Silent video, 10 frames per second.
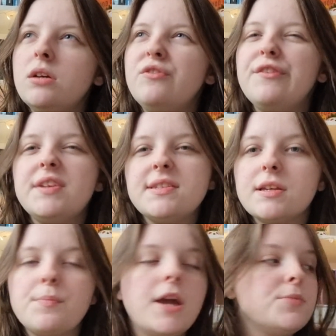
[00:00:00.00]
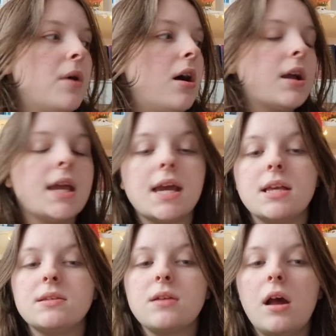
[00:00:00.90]
56 page mark,
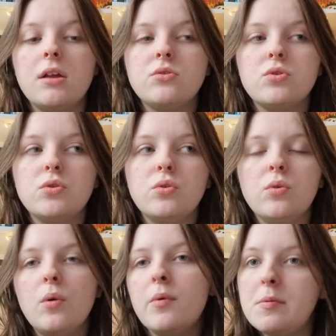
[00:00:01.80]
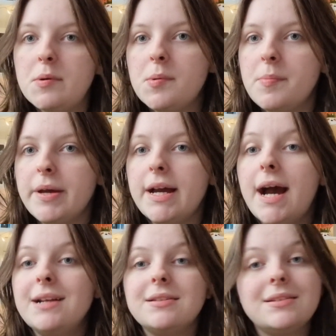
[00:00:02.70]
it started to warm up a bit,
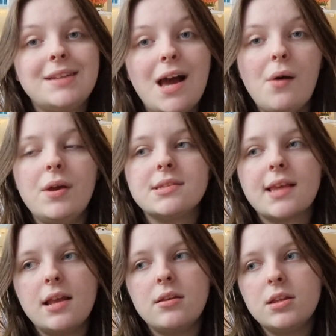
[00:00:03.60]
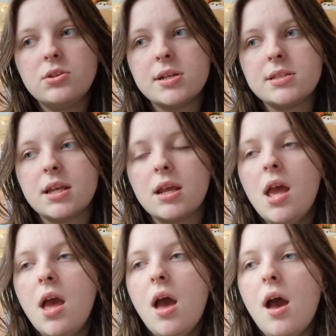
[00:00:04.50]
and now it's getting interesting.
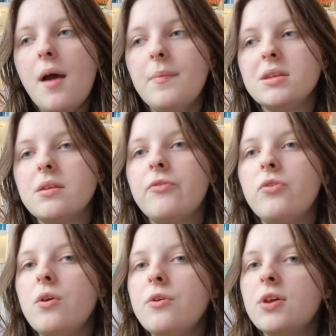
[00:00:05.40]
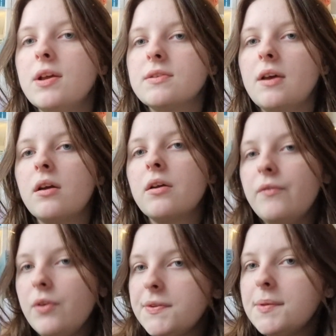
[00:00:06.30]
There's a few things that are
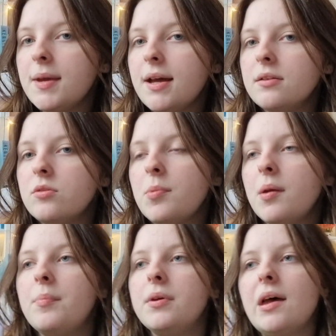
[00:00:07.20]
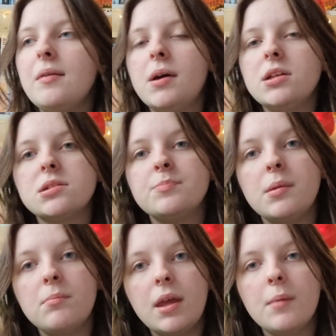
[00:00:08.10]
confusing me a little bit, but that might just
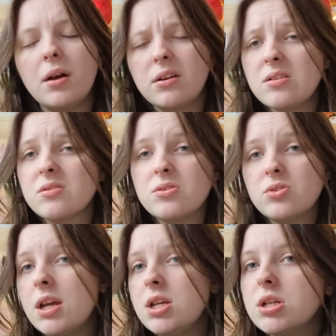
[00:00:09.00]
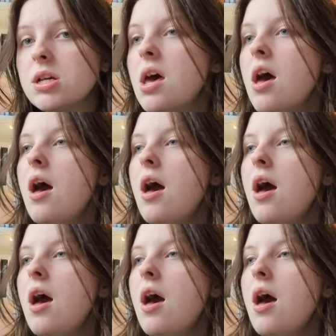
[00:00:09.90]
be me and my concentration.